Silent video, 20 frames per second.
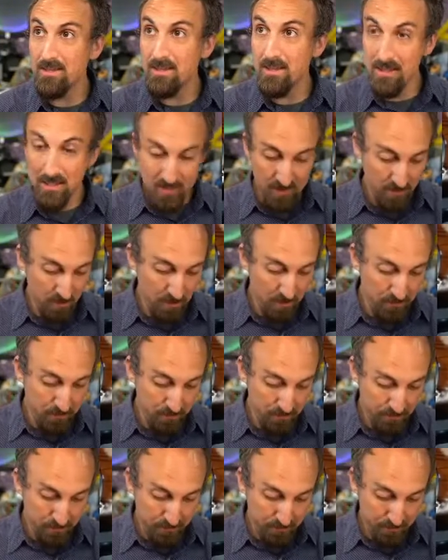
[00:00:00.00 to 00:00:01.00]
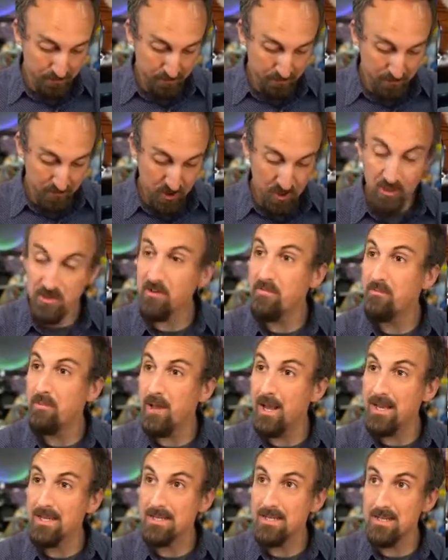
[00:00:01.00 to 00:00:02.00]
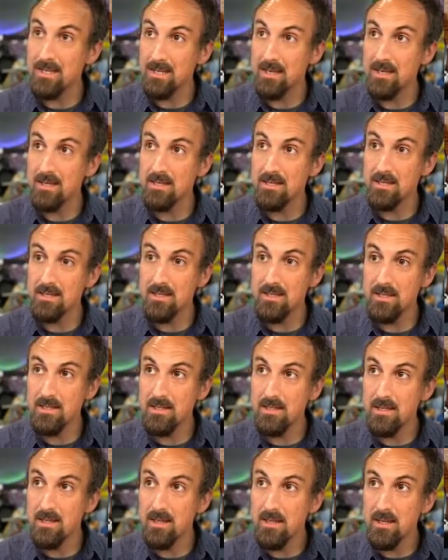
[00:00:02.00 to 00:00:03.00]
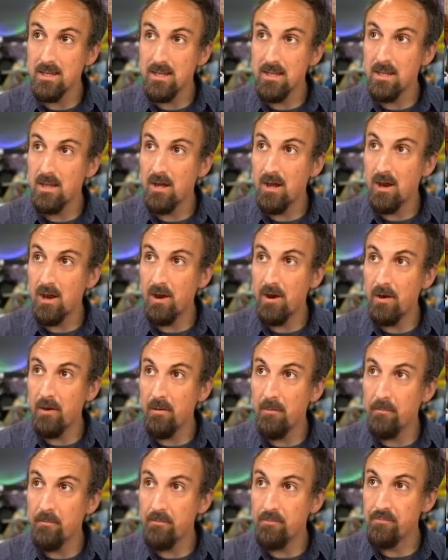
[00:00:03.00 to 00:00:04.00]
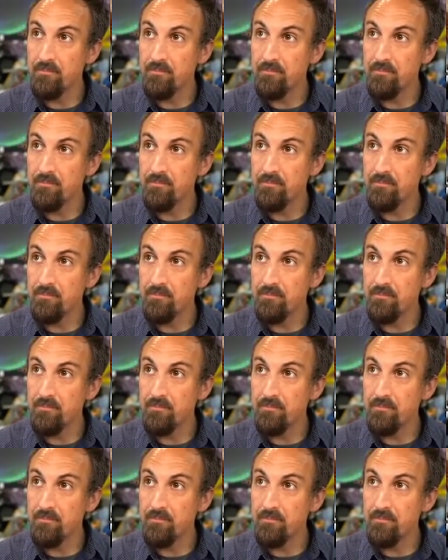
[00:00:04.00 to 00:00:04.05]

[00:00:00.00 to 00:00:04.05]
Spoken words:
this little chunk of plastic is. Um,